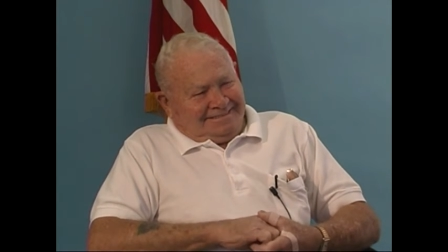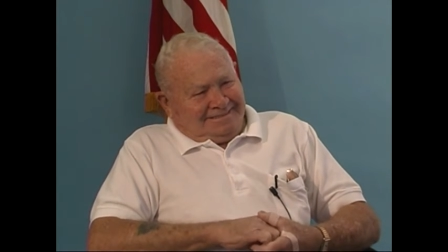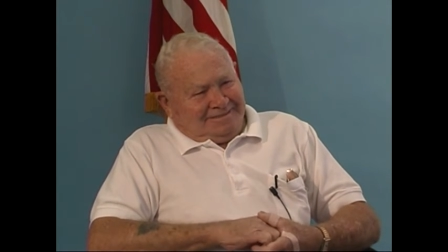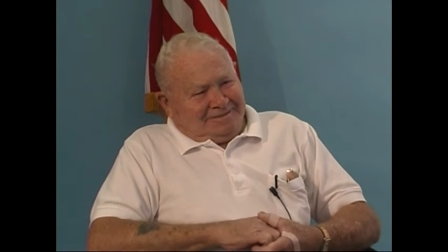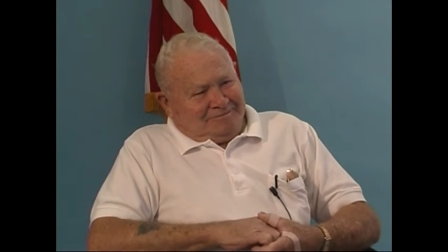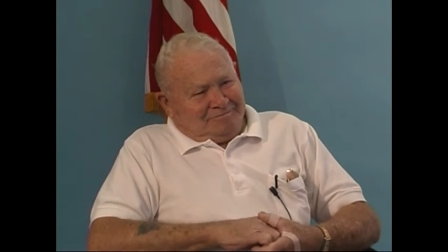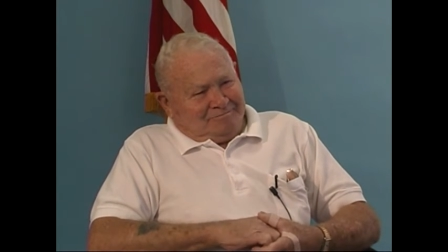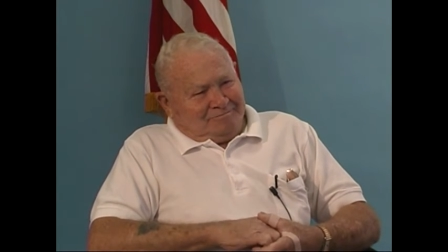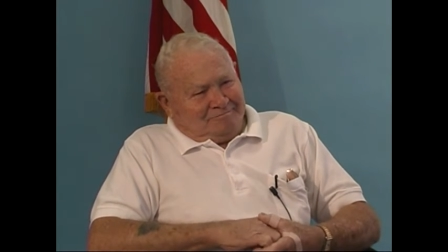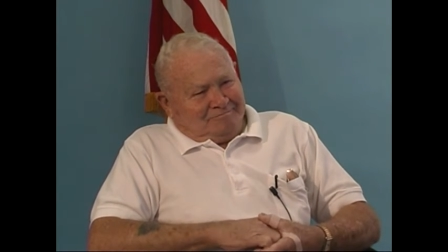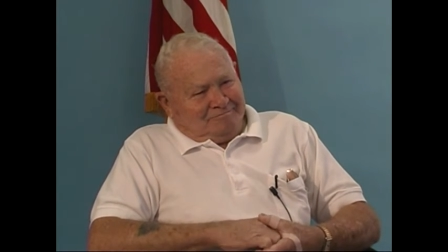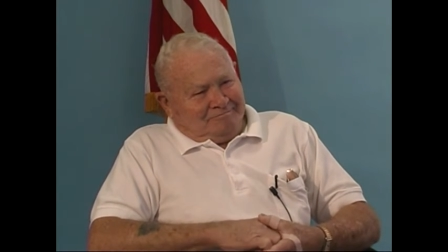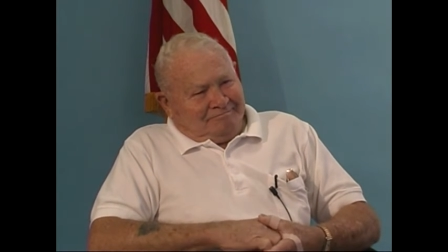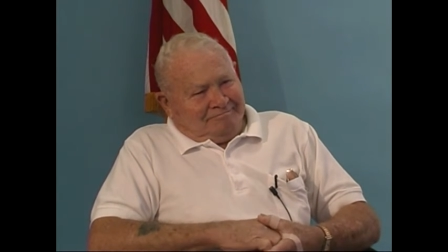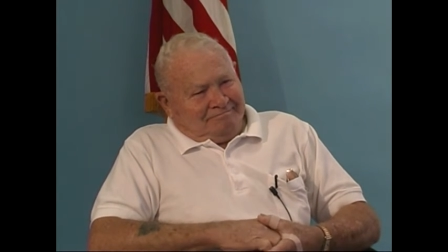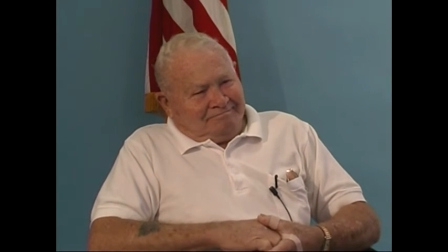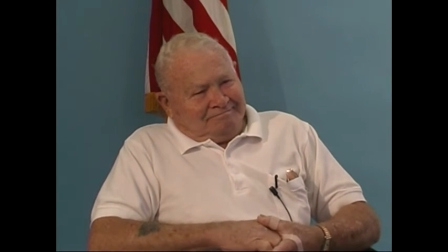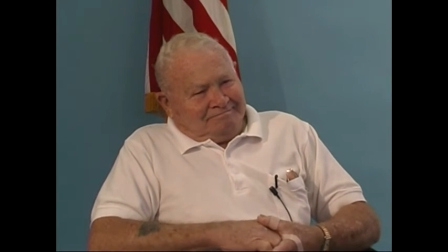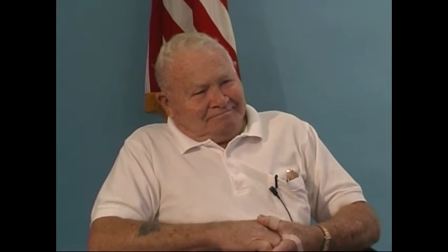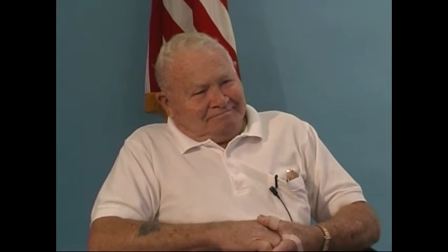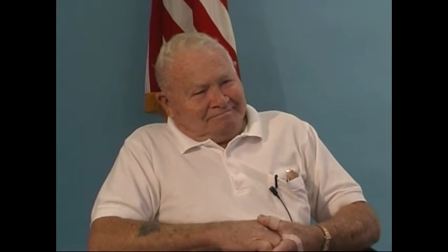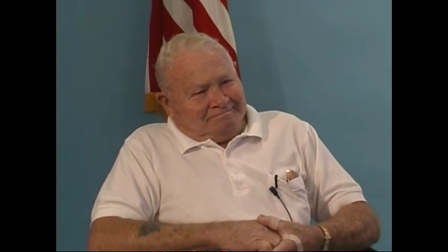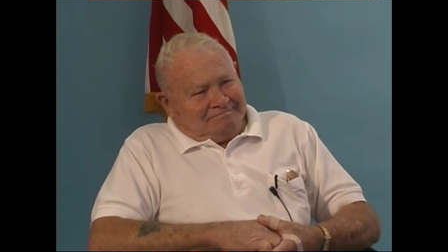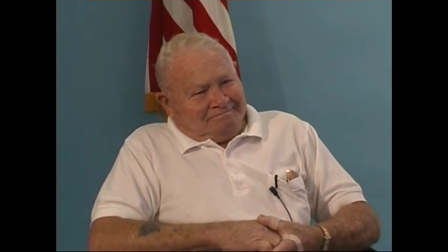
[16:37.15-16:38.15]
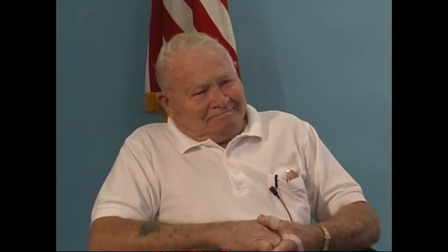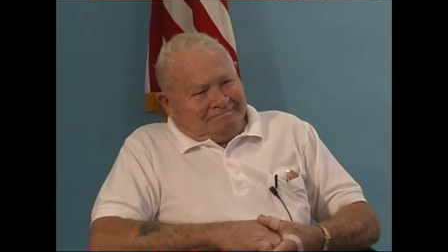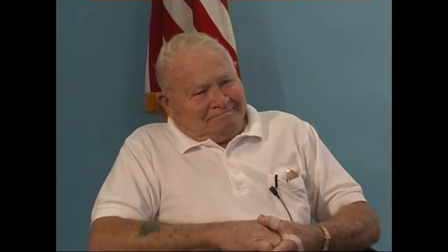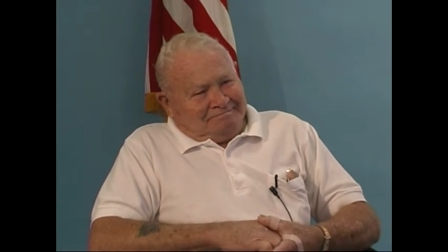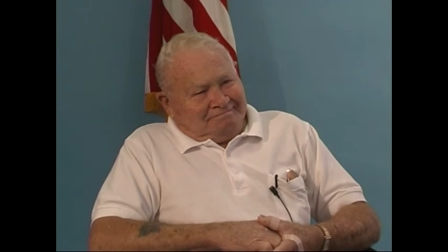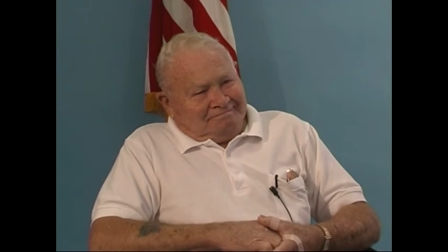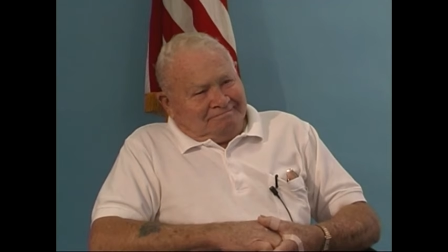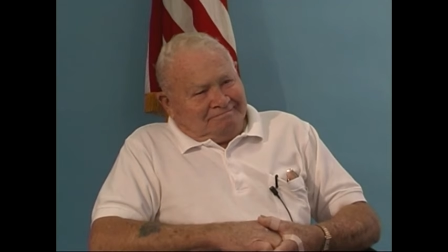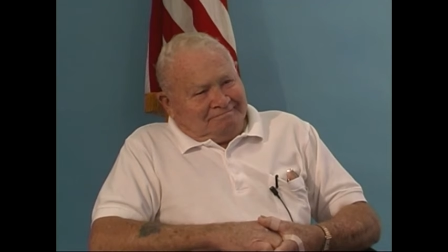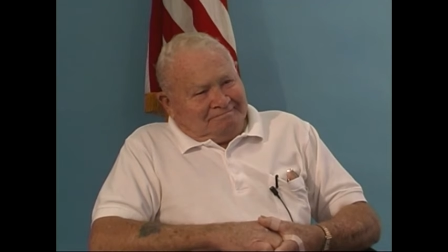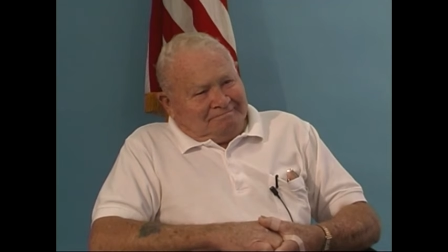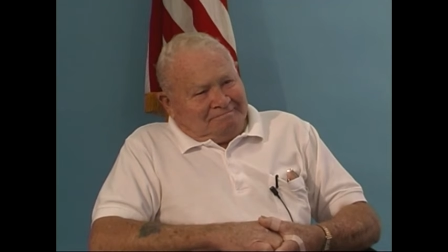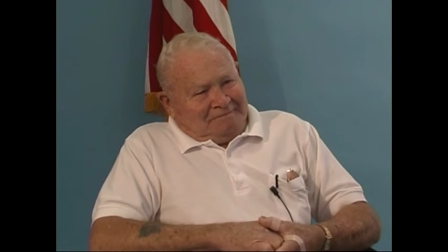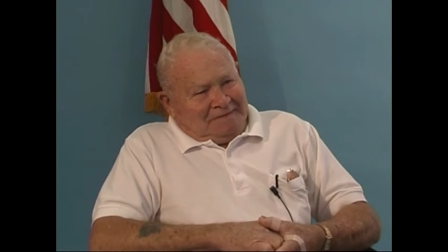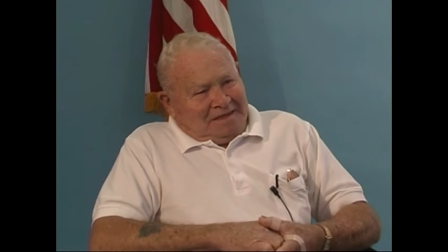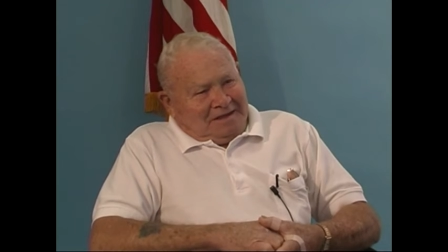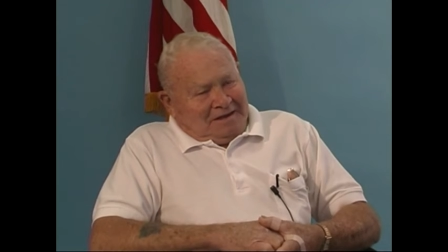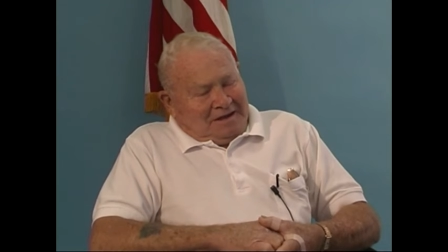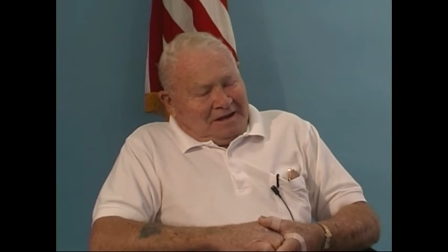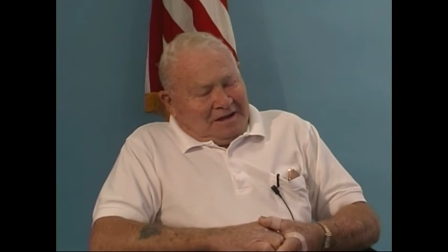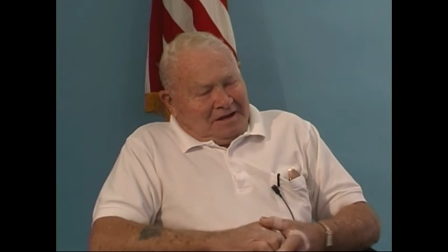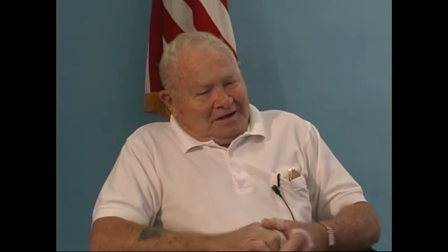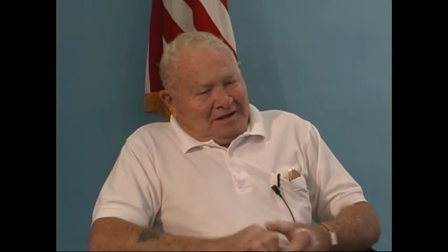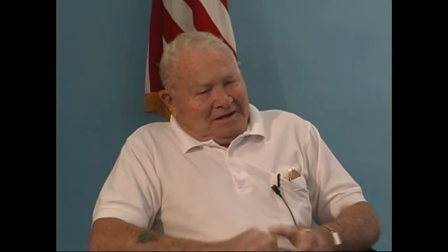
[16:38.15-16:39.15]
exit the Army then at that
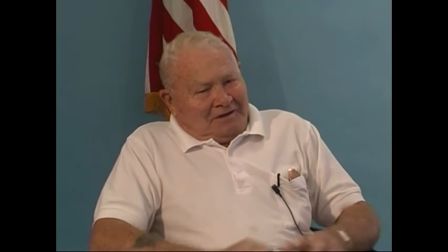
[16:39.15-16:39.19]
time?